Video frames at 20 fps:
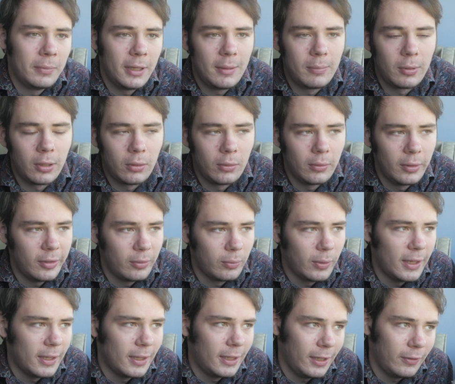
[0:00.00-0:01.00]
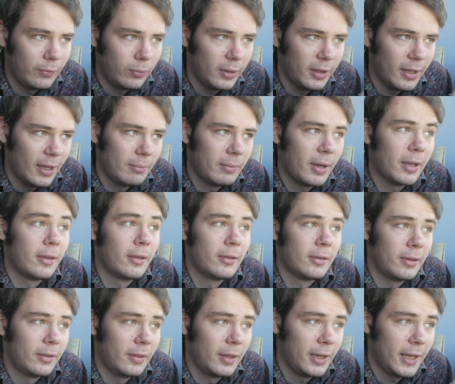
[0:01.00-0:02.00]
people always went and lived with their
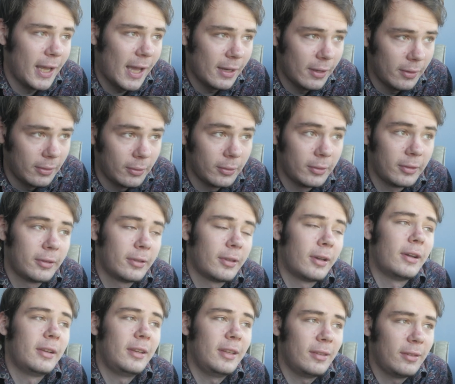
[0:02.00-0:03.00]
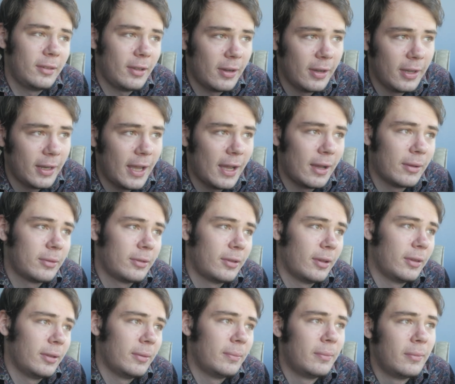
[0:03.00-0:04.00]
mothers, and the Neanderthal societies died out.
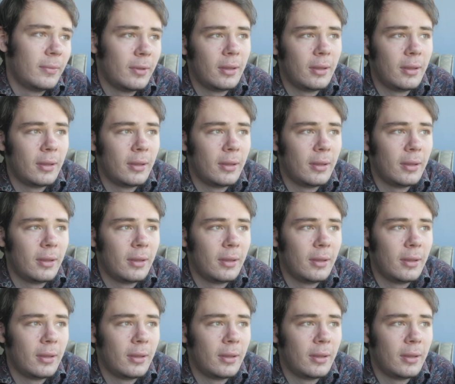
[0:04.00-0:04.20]
So the,